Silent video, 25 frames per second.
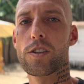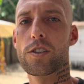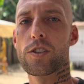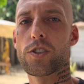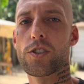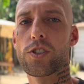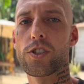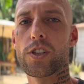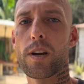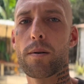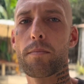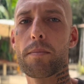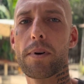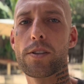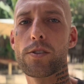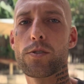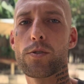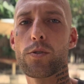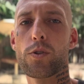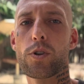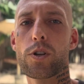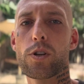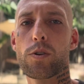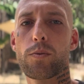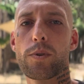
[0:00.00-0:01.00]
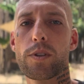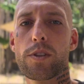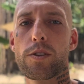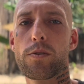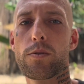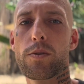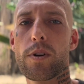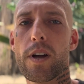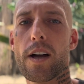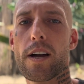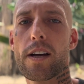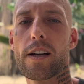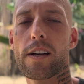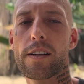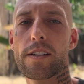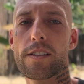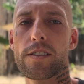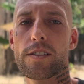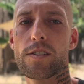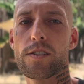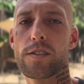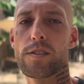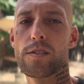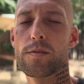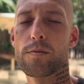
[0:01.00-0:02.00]
share my story with you
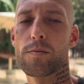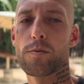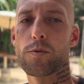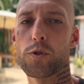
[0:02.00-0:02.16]
guys.